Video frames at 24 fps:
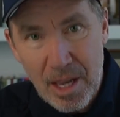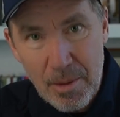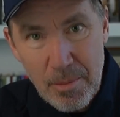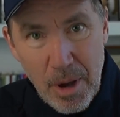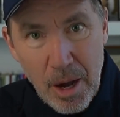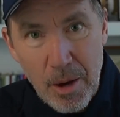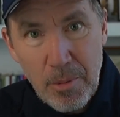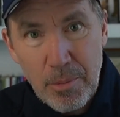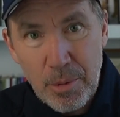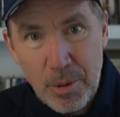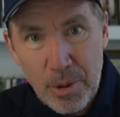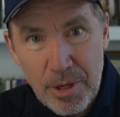
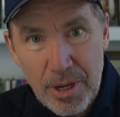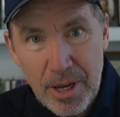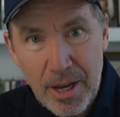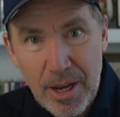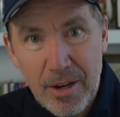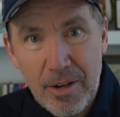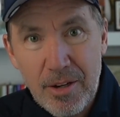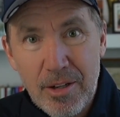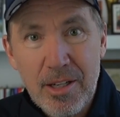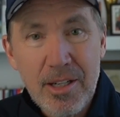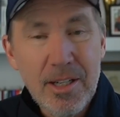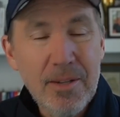output
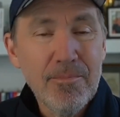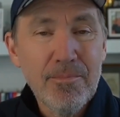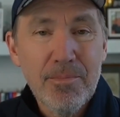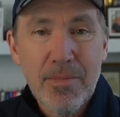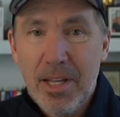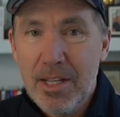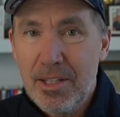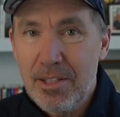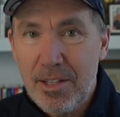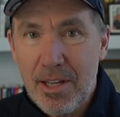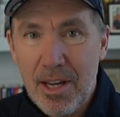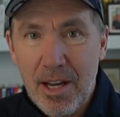out.
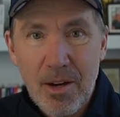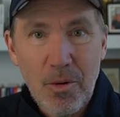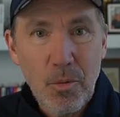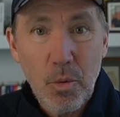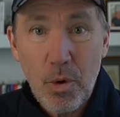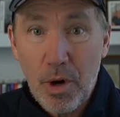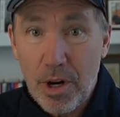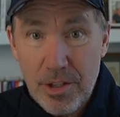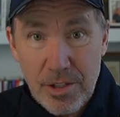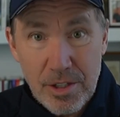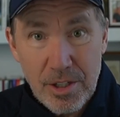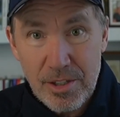It's kind of
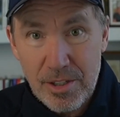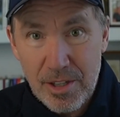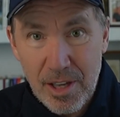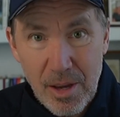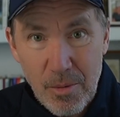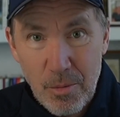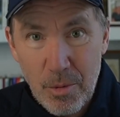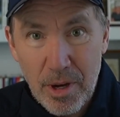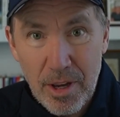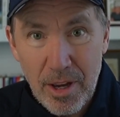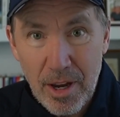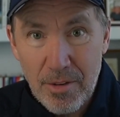works the
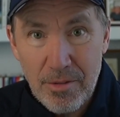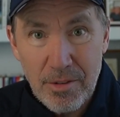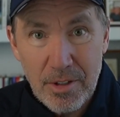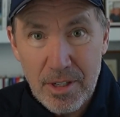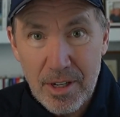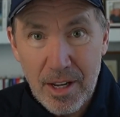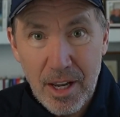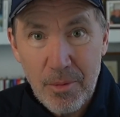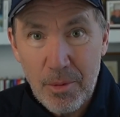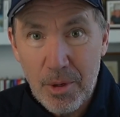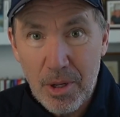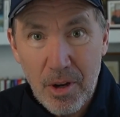same way every
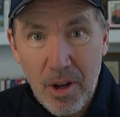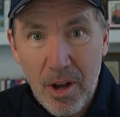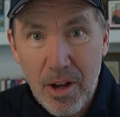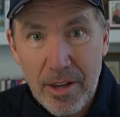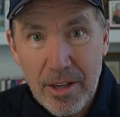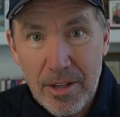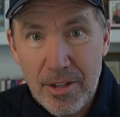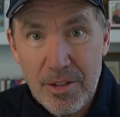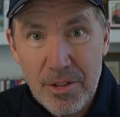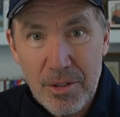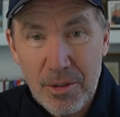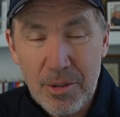day we
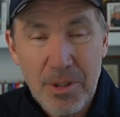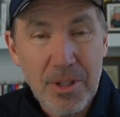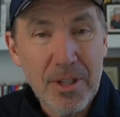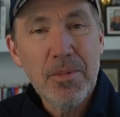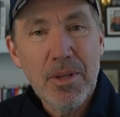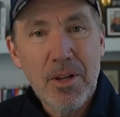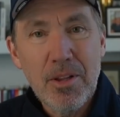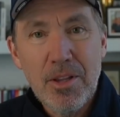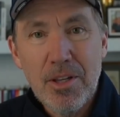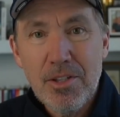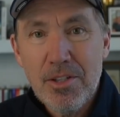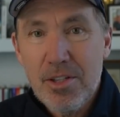log into
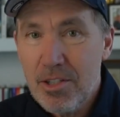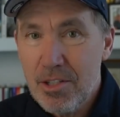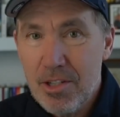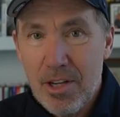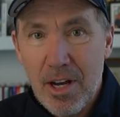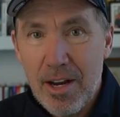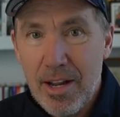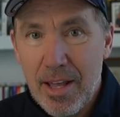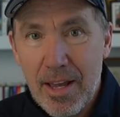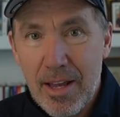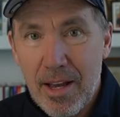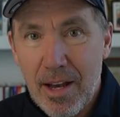it. This is
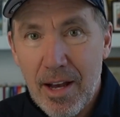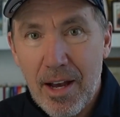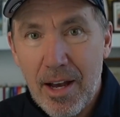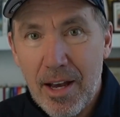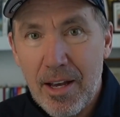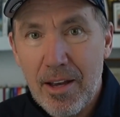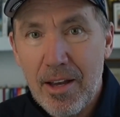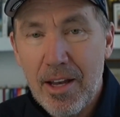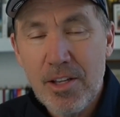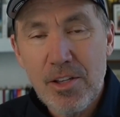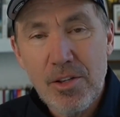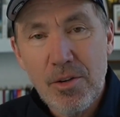not
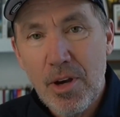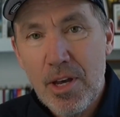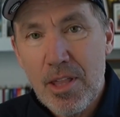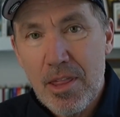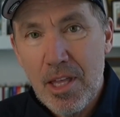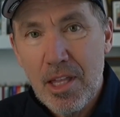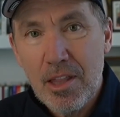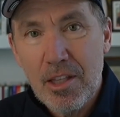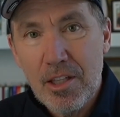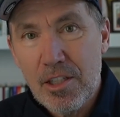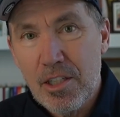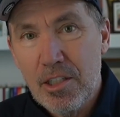AI. And so I
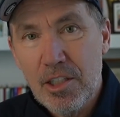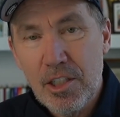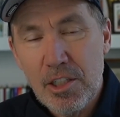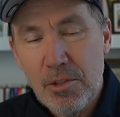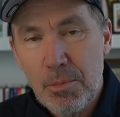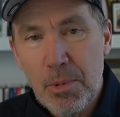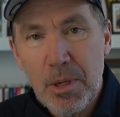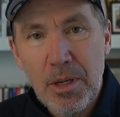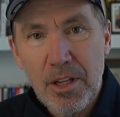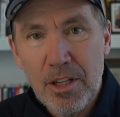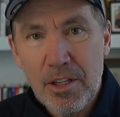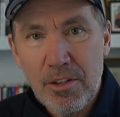think it's
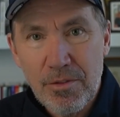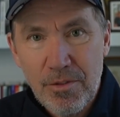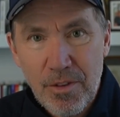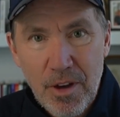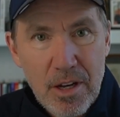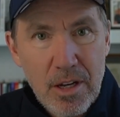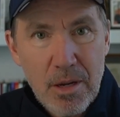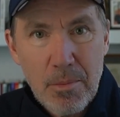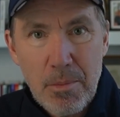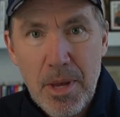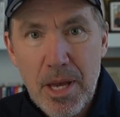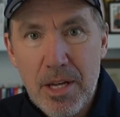just been this
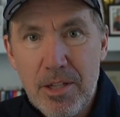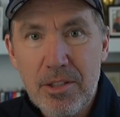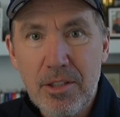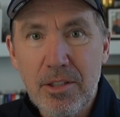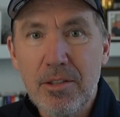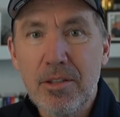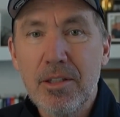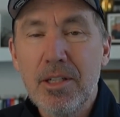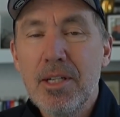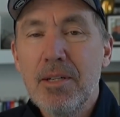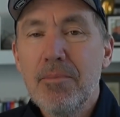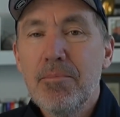
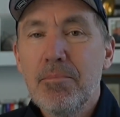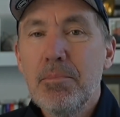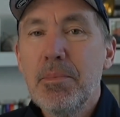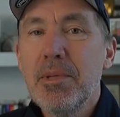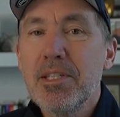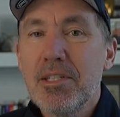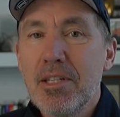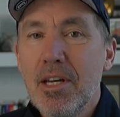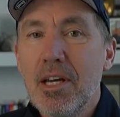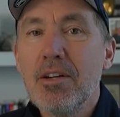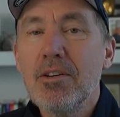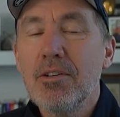fundamental
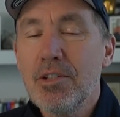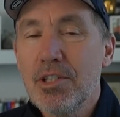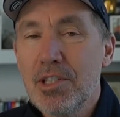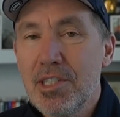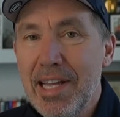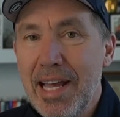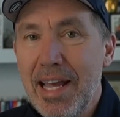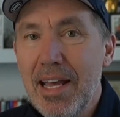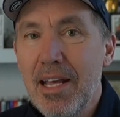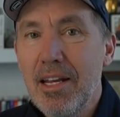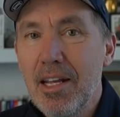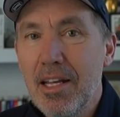
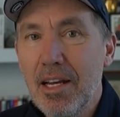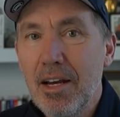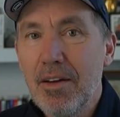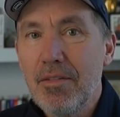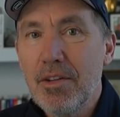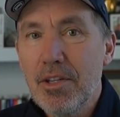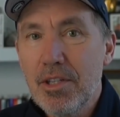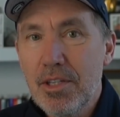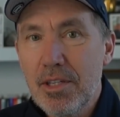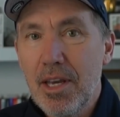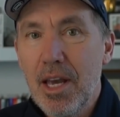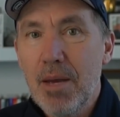misunderstanding
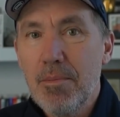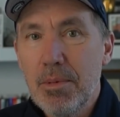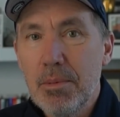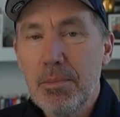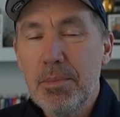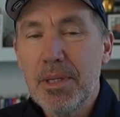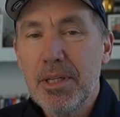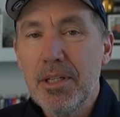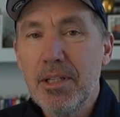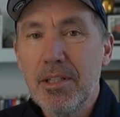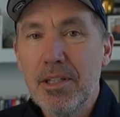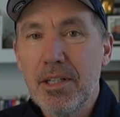of this
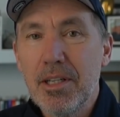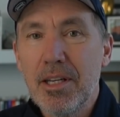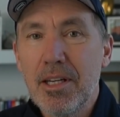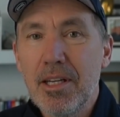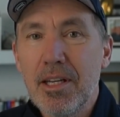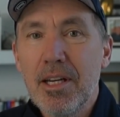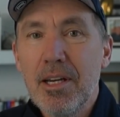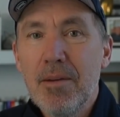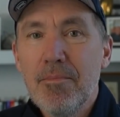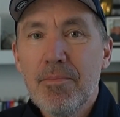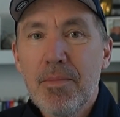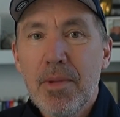
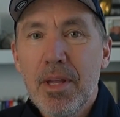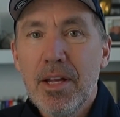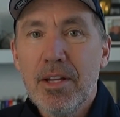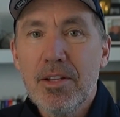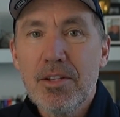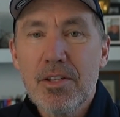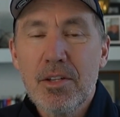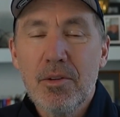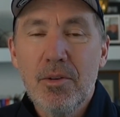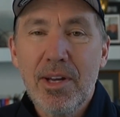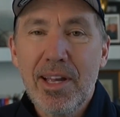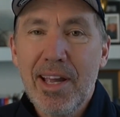capability.
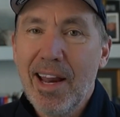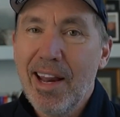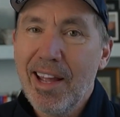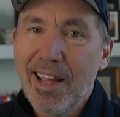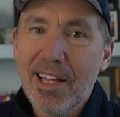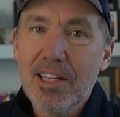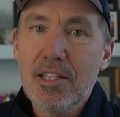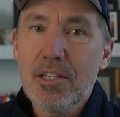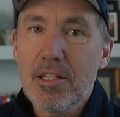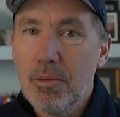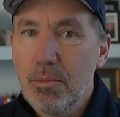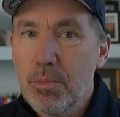And so it kind of
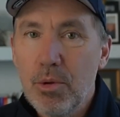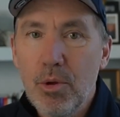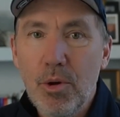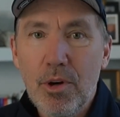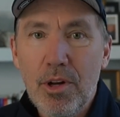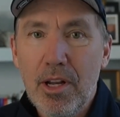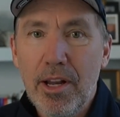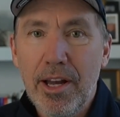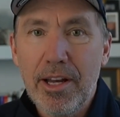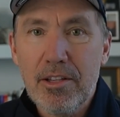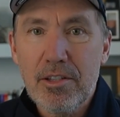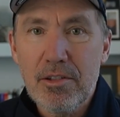gets
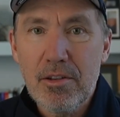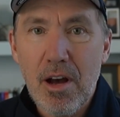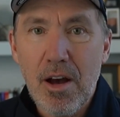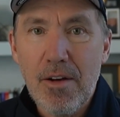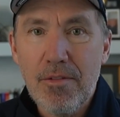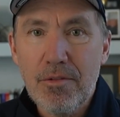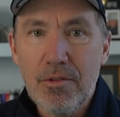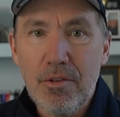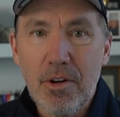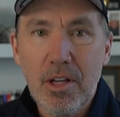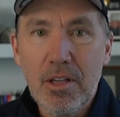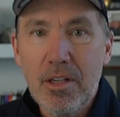deployed like
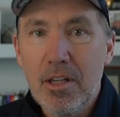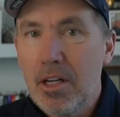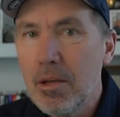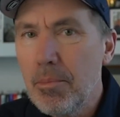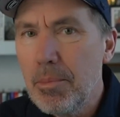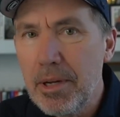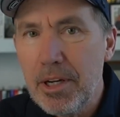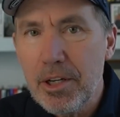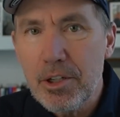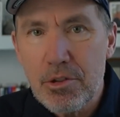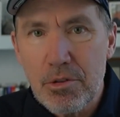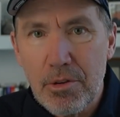software, a
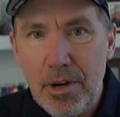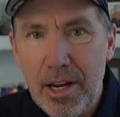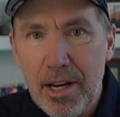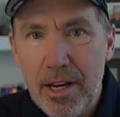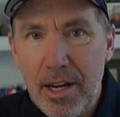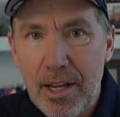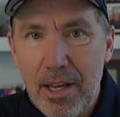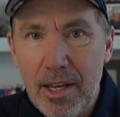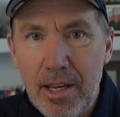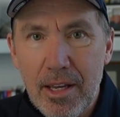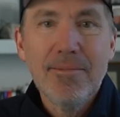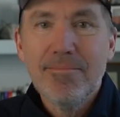little bit of
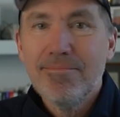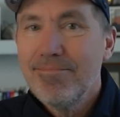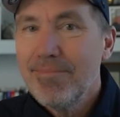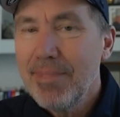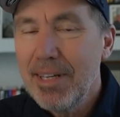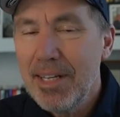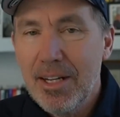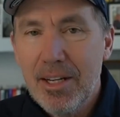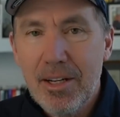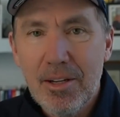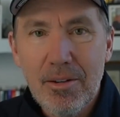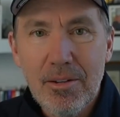training,
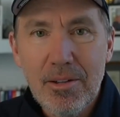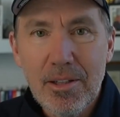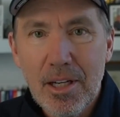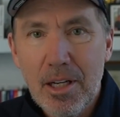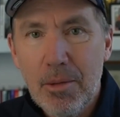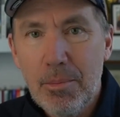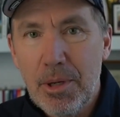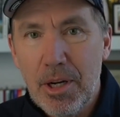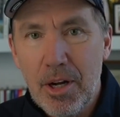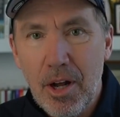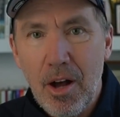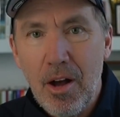a
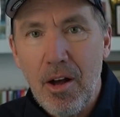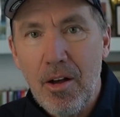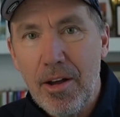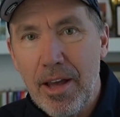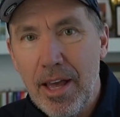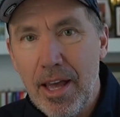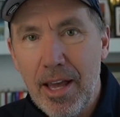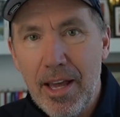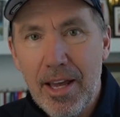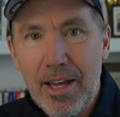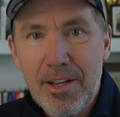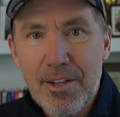little bit of all
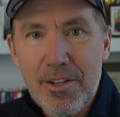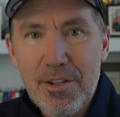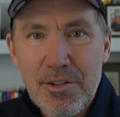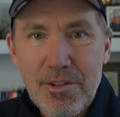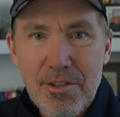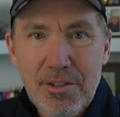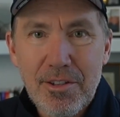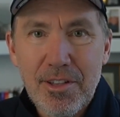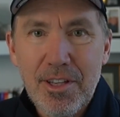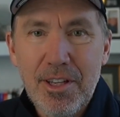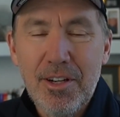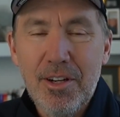
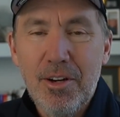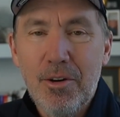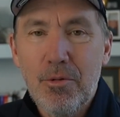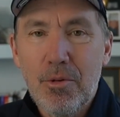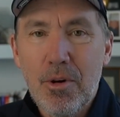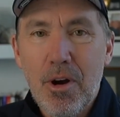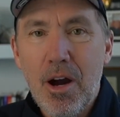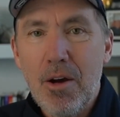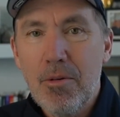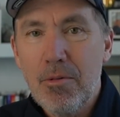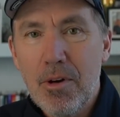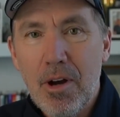hands,
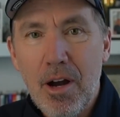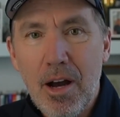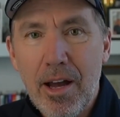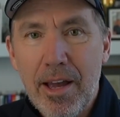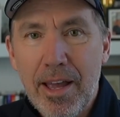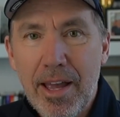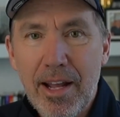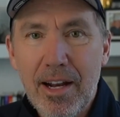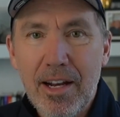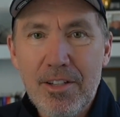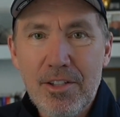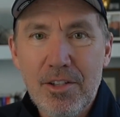rah,
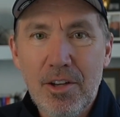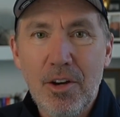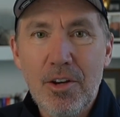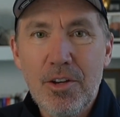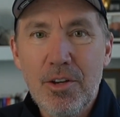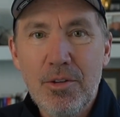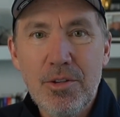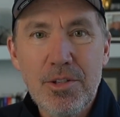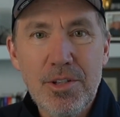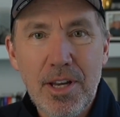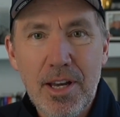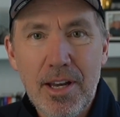hey, let's all
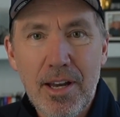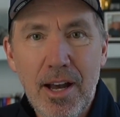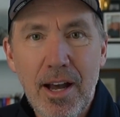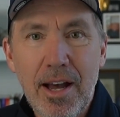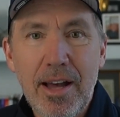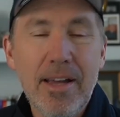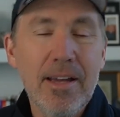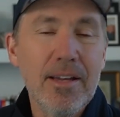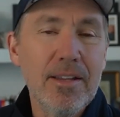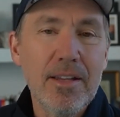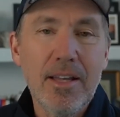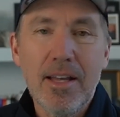use
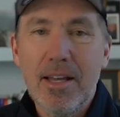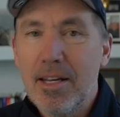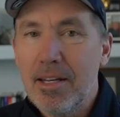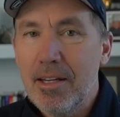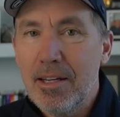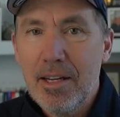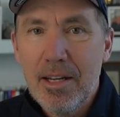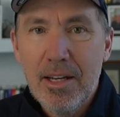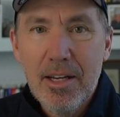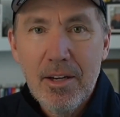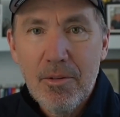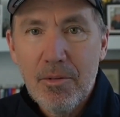AI. And
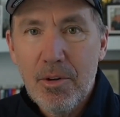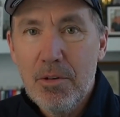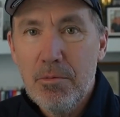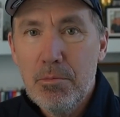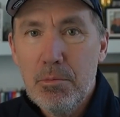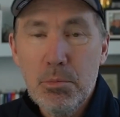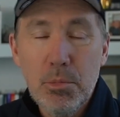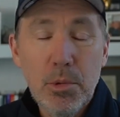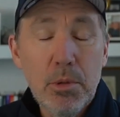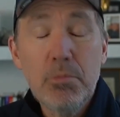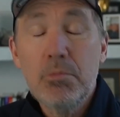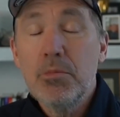then we
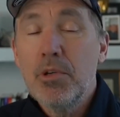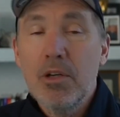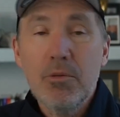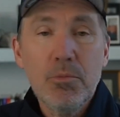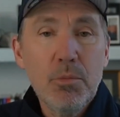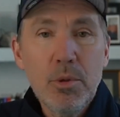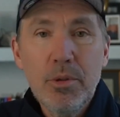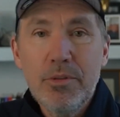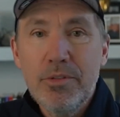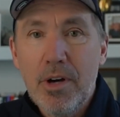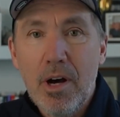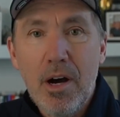
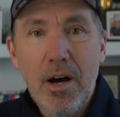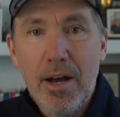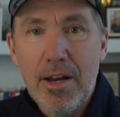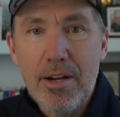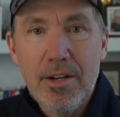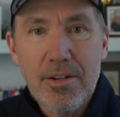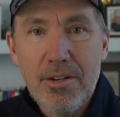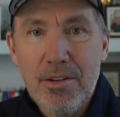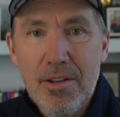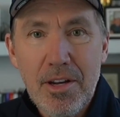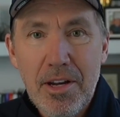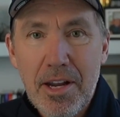move
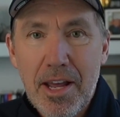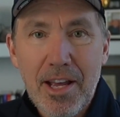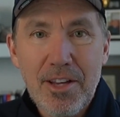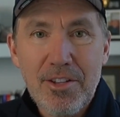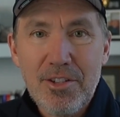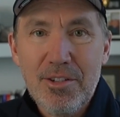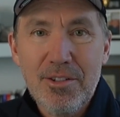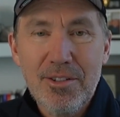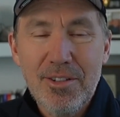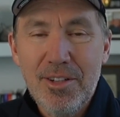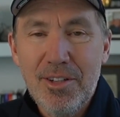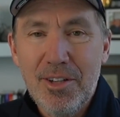on to the
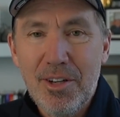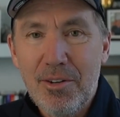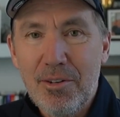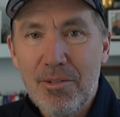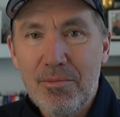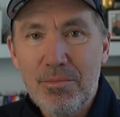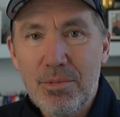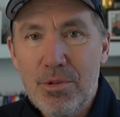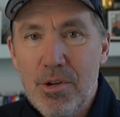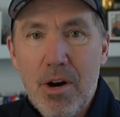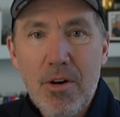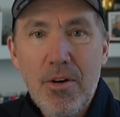next,
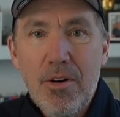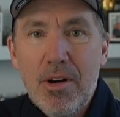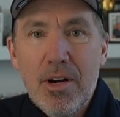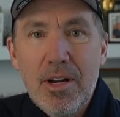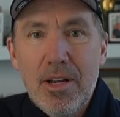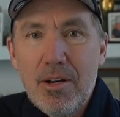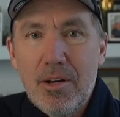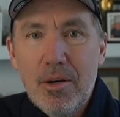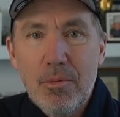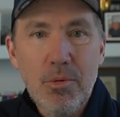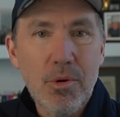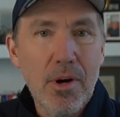
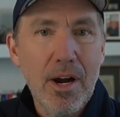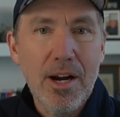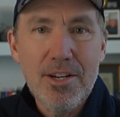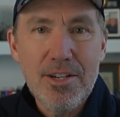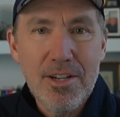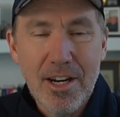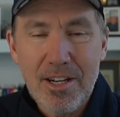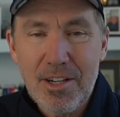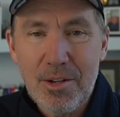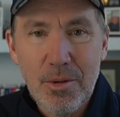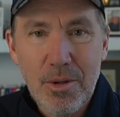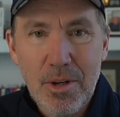priority or
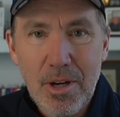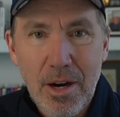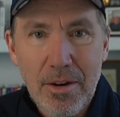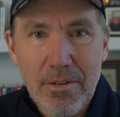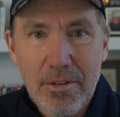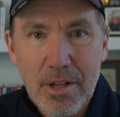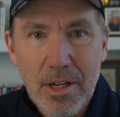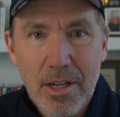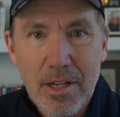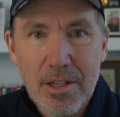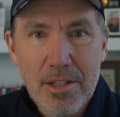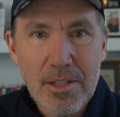project or
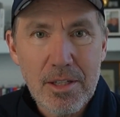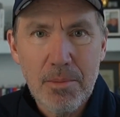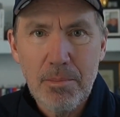whatever it is. And